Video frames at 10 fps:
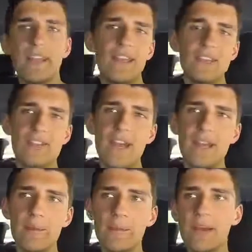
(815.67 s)
and each
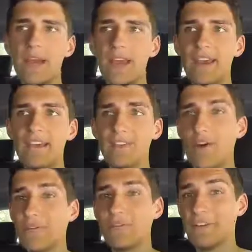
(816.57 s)
item is
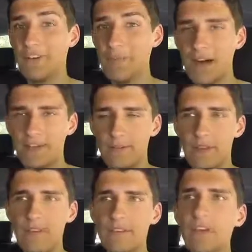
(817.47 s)
over 50 bucks a
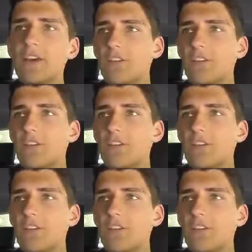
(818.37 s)
piece.